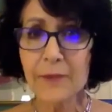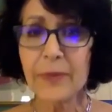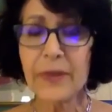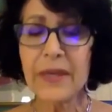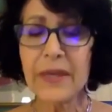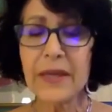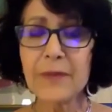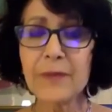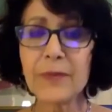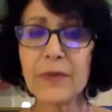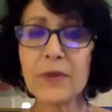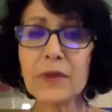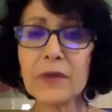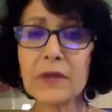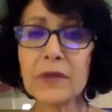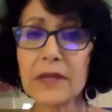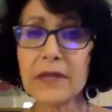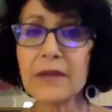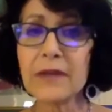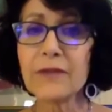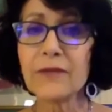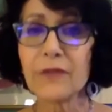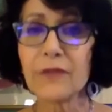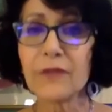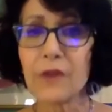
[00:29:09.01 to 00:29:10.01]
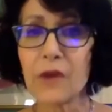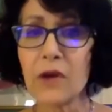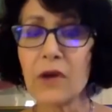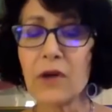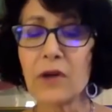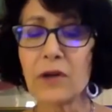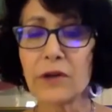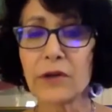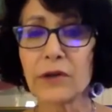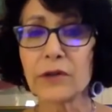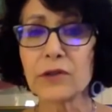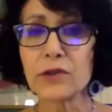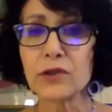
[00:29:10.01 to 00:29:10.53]
People live
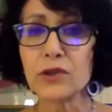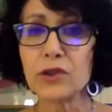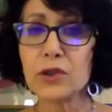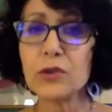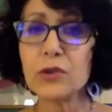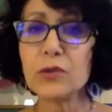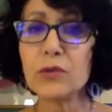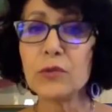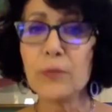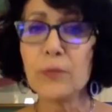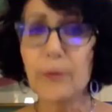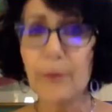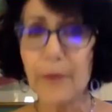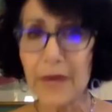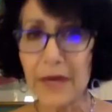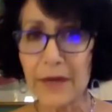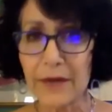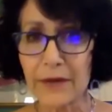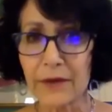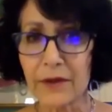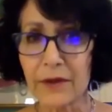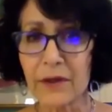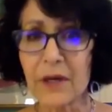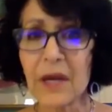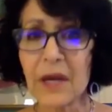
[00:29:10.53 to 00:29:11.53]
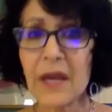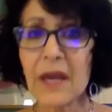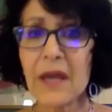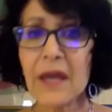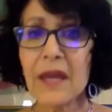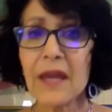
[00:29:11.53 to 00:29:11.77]
longer, do better